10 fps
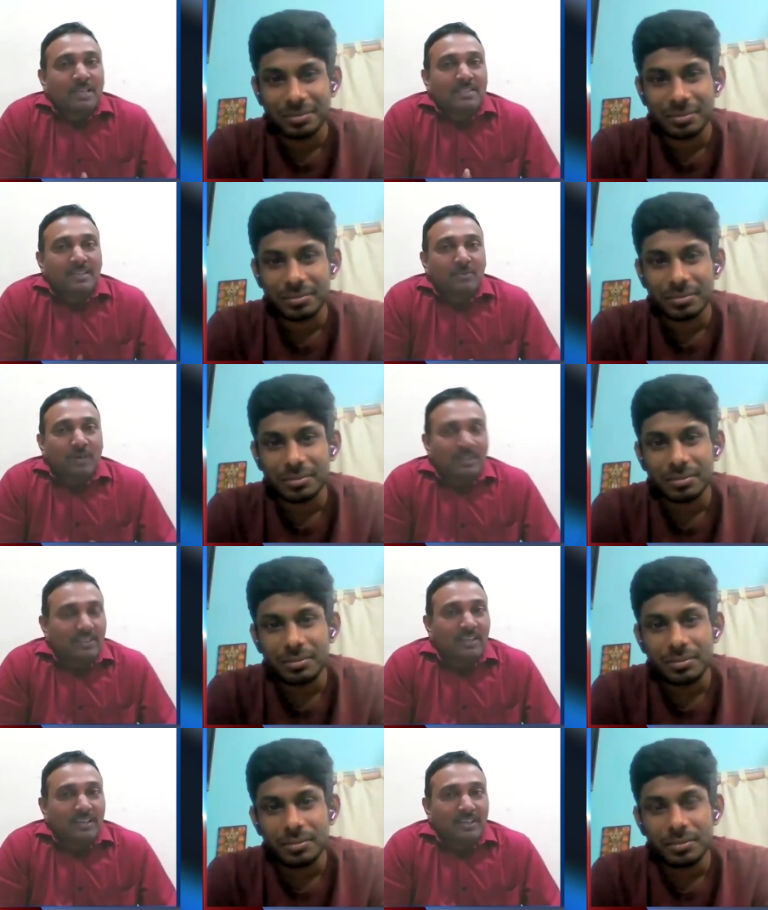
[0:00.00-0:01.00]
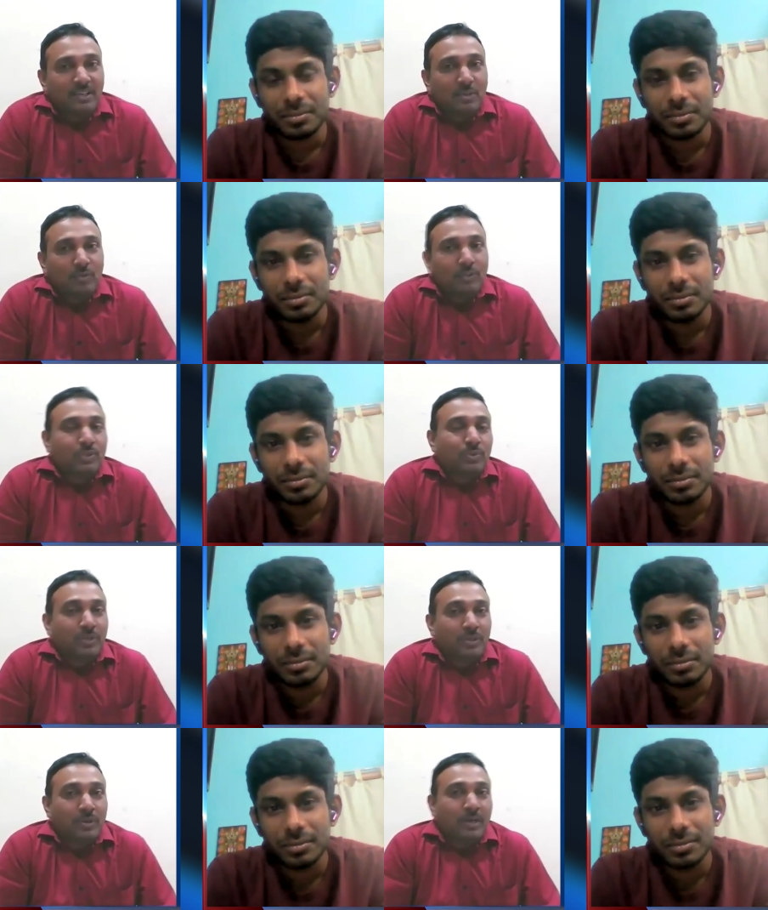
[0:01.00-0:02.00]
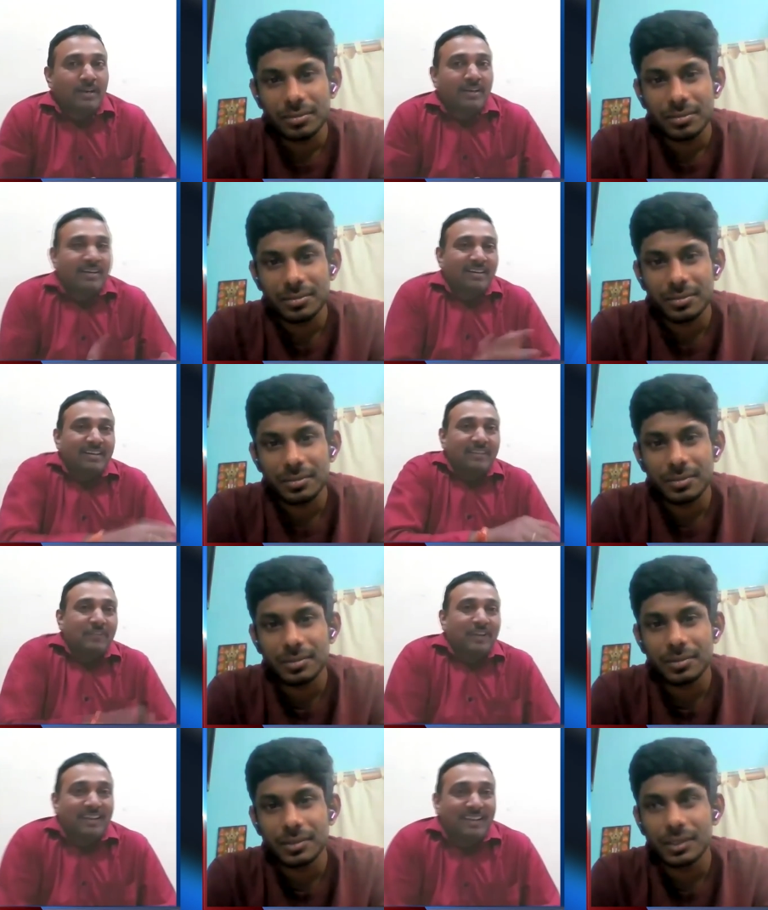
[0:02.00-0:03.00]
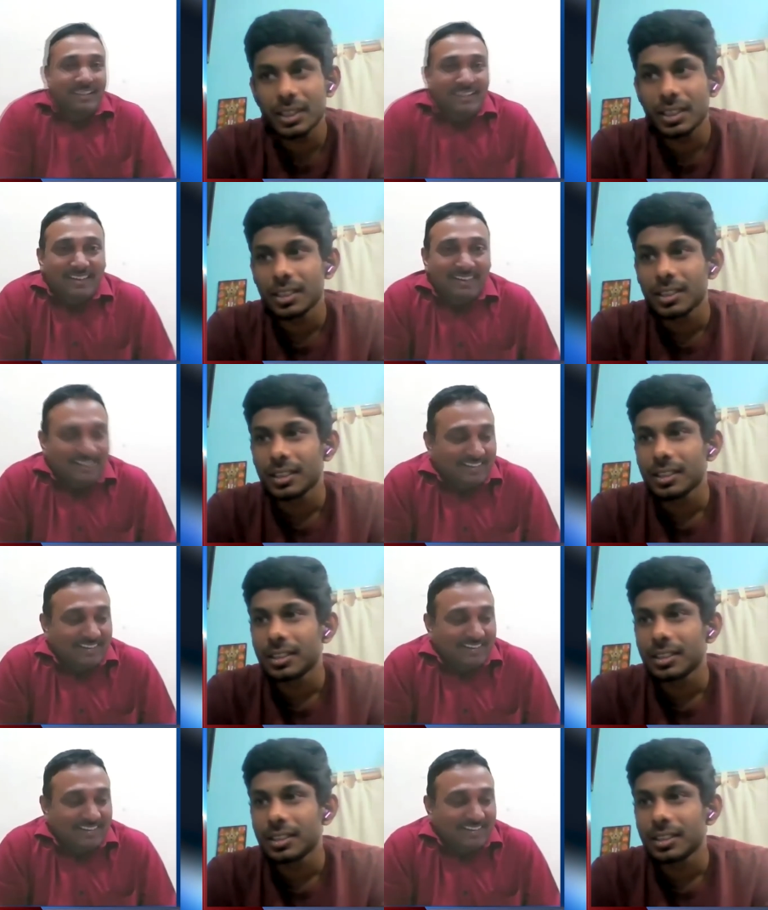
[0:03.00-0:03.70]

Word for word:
Speaker 1: What is that one thing you wish you had done differently in the